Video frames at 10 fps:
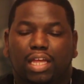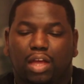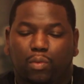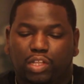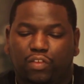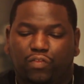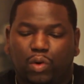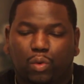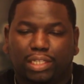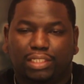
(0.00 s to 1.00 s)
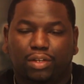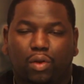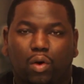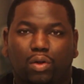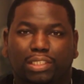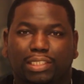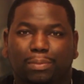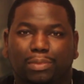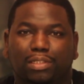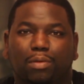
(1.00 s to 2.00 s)
and when you focus on
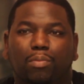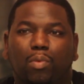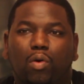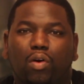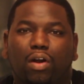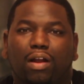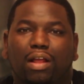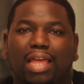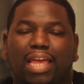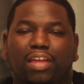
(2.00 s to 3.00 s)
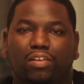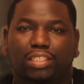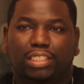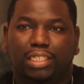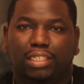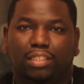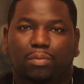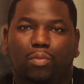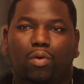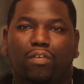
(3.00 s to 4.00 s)
something, the more energy, the
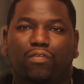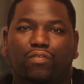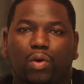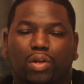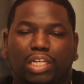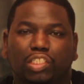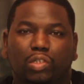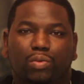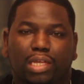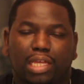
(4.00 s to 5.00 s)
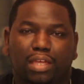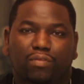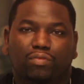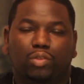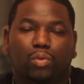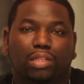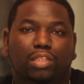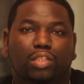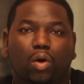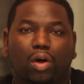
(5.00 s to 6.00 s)
more focus you give to a
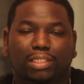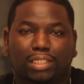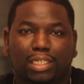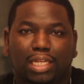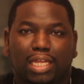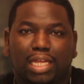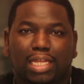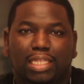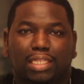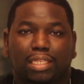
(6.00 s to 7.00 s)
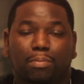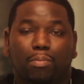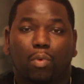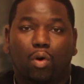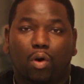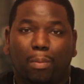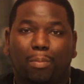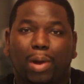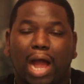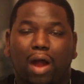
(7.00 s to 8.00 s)
thought, the
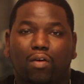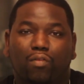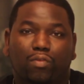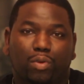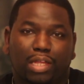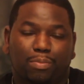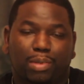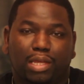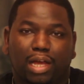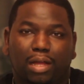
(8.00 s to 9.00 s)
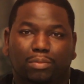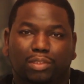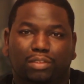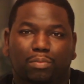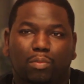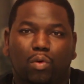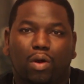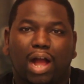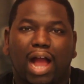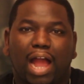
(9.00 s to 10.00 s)
more powerful it becomes, the
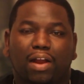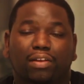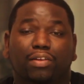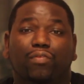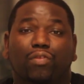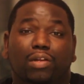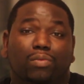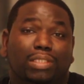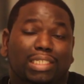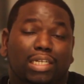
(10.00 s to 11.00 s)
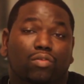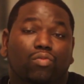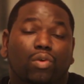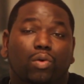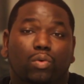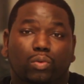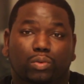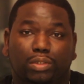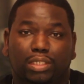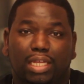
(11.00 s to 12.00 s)
more higher the frequency
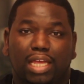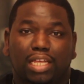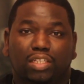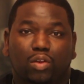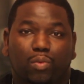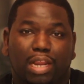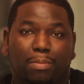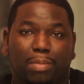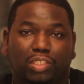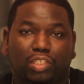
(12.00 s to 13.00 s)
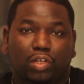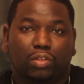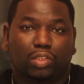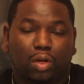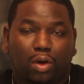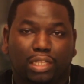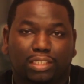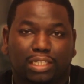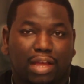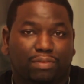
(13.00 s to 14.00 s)
grows. So when they measure your
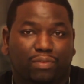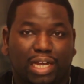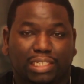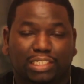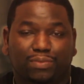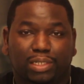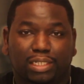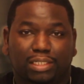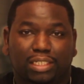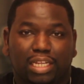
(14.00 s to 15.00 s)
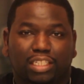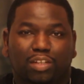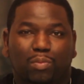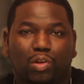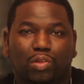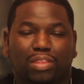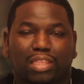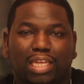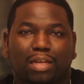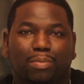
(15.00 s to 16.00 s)
thoughts, they have devices for this, the more you
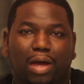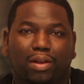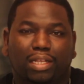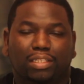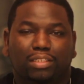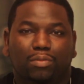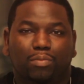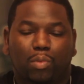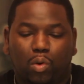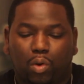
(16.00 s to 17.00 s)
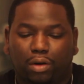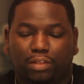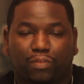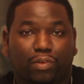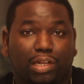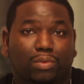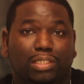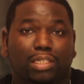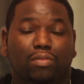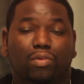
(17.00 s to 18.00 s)
think about it, the more the
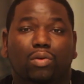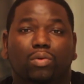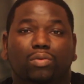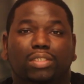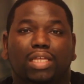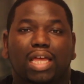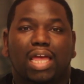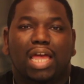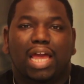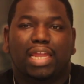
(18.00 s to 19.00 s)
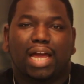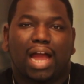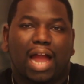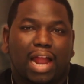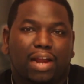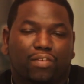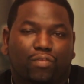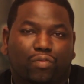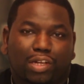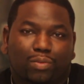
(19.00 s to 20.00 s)
frequency grows. And the higher the
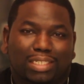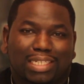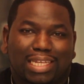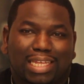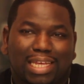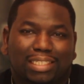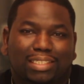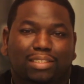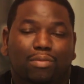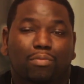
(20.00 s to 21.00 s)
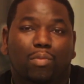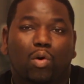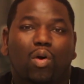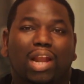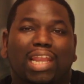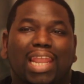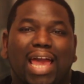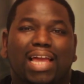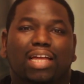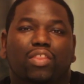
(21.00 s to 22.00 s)
frequency gets, the more
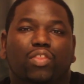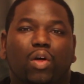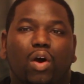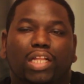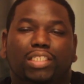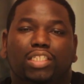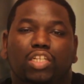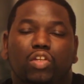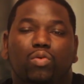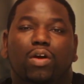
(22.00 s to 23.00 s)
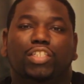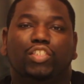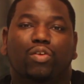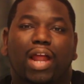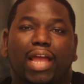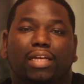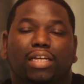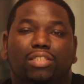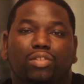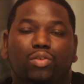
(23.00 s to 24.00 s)
like thoughts you
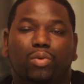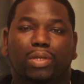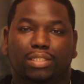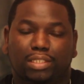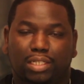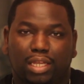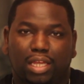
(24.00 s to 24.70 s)
attract to it.